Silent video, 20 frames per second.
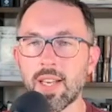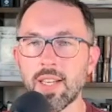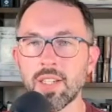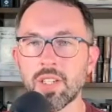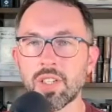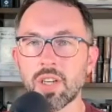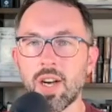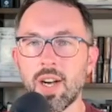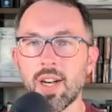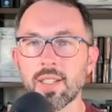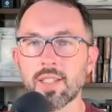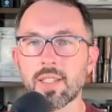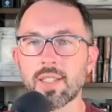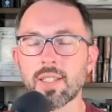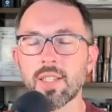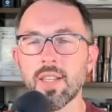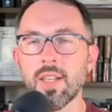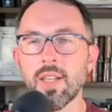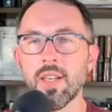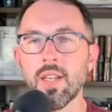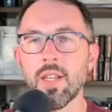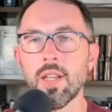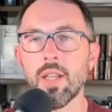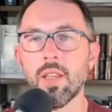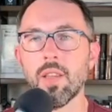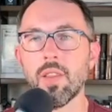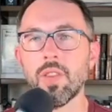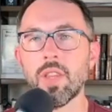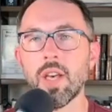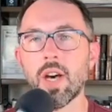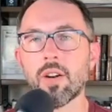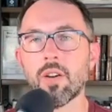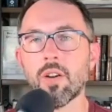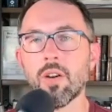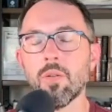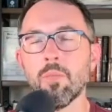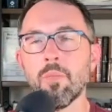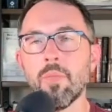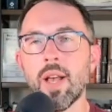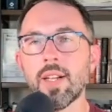shots that
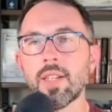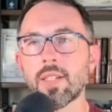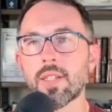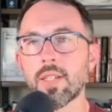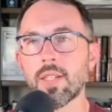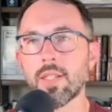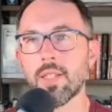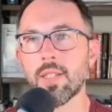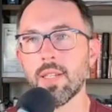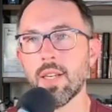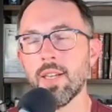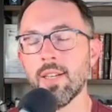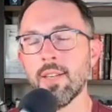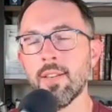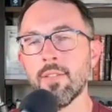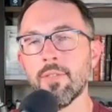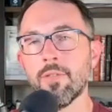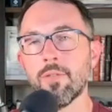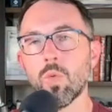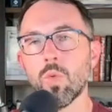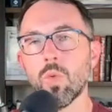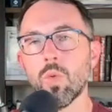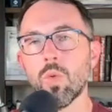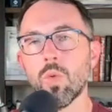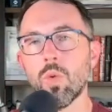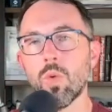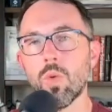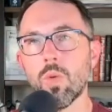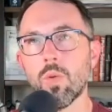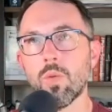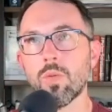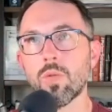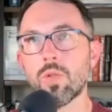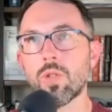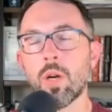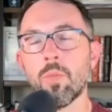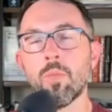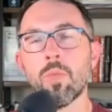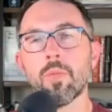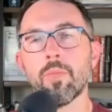are meant to save
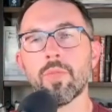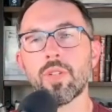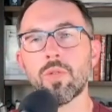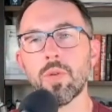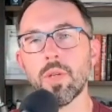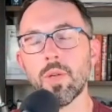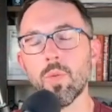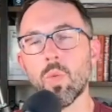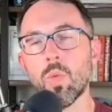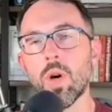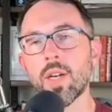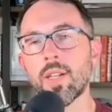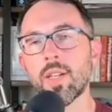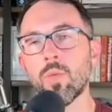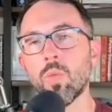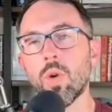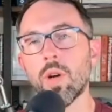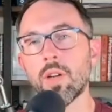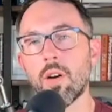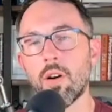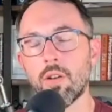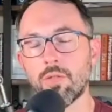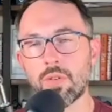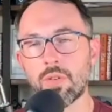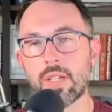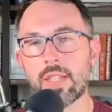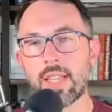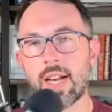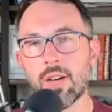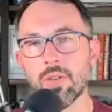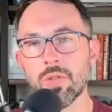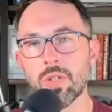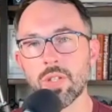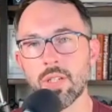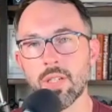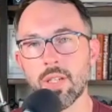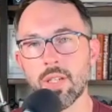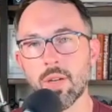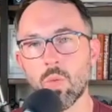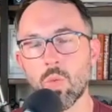somewhere between 1 in
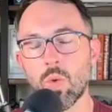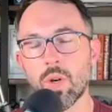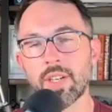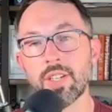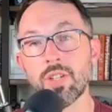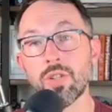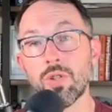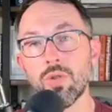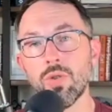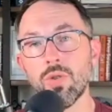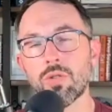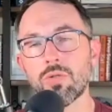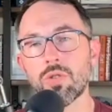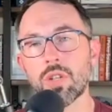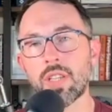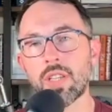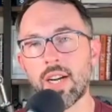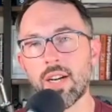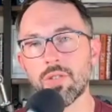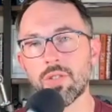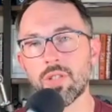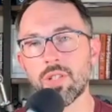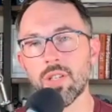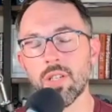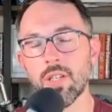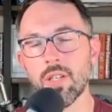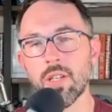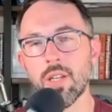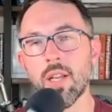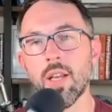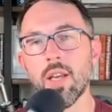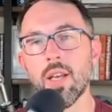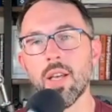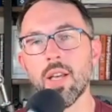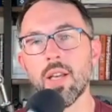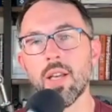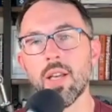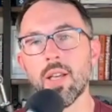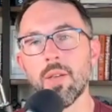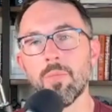100,000 and 1 in 200,000
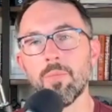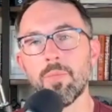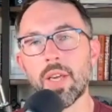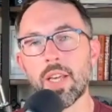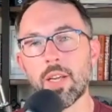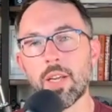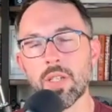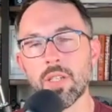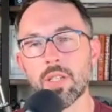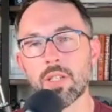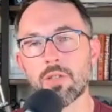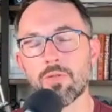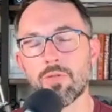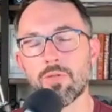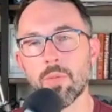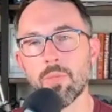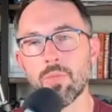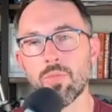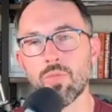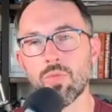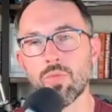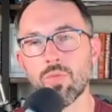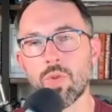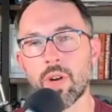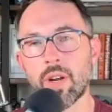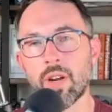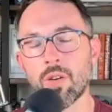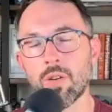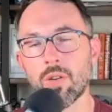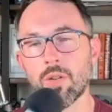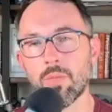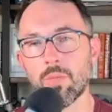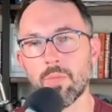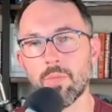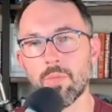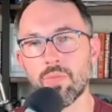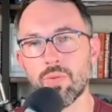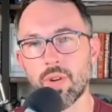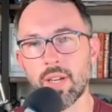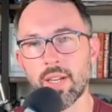babies from rare
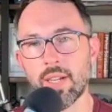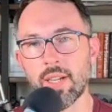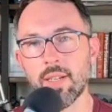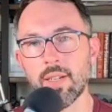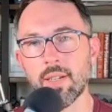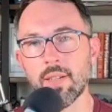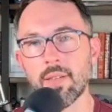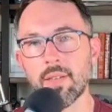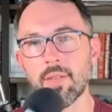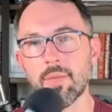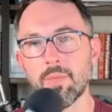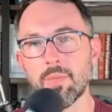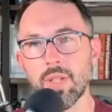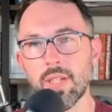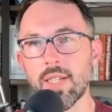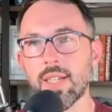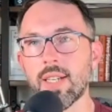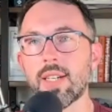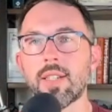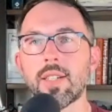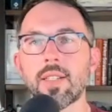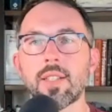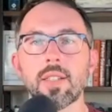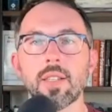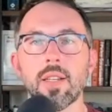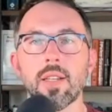brain bleedings.